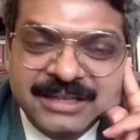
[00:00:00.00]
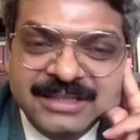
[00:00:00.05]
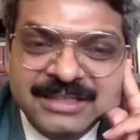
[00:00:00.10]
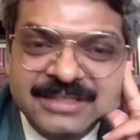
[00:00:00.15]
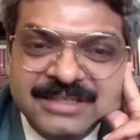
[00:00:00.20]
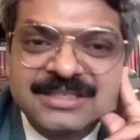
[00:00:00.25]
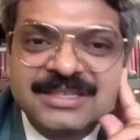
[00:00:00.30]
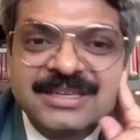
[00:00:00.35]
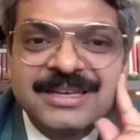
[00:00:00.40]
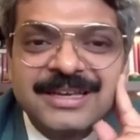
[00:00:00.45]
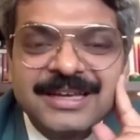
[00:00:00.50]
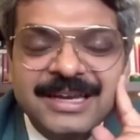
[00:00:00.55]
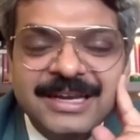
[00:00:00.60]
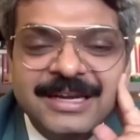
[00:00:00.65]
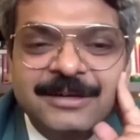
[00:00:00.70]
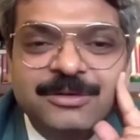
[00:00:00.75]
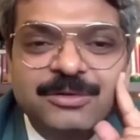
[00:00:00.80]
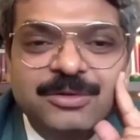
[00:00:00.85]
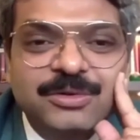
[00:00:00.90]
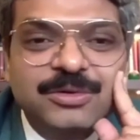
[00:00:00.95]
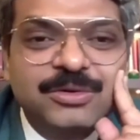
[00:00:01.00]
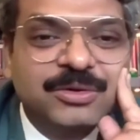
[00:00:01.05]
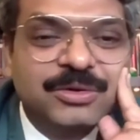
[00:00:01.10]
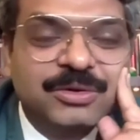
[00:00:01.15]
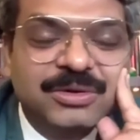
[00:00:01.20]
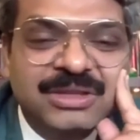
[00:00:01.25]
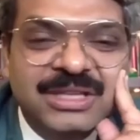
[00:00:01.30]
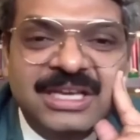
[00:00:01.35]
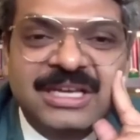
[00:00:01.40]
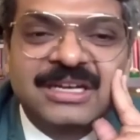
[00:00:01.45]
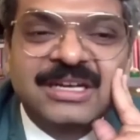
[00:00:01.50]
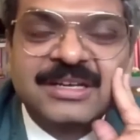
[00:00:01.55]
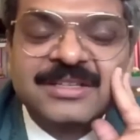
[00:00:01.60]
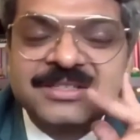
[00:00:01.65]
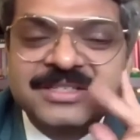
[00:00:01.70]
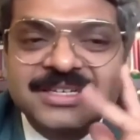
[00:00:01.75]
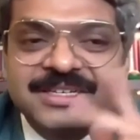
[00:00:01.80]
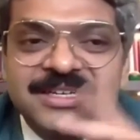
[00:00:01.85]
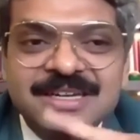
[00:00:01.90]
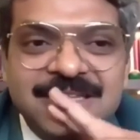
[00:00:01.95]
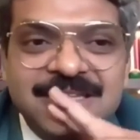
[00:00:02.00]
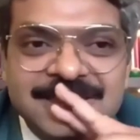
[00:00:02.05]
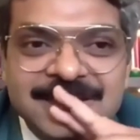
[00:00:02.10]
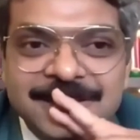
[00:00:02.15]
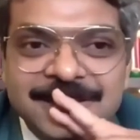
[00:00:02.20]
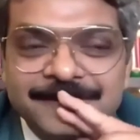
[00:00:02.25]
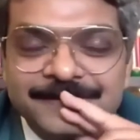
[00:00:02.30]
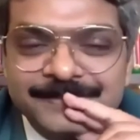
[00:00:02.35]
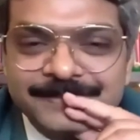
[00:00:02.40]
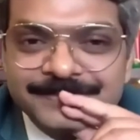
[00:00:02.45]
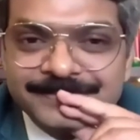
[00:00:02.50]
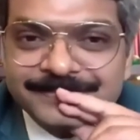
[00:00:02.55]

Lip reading: this into their consideration?